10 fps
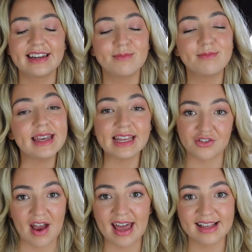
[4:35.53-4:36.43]
mini
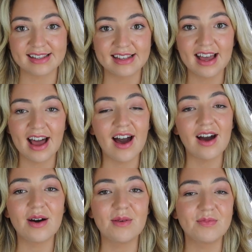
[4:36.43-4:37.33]
dress,
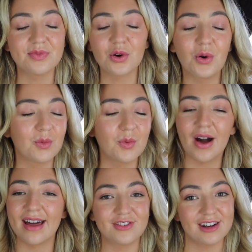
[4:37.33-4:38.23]
Um, or
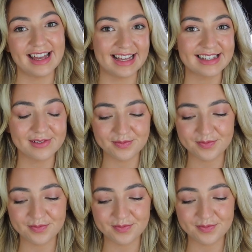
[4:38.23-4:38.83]
whatever it is,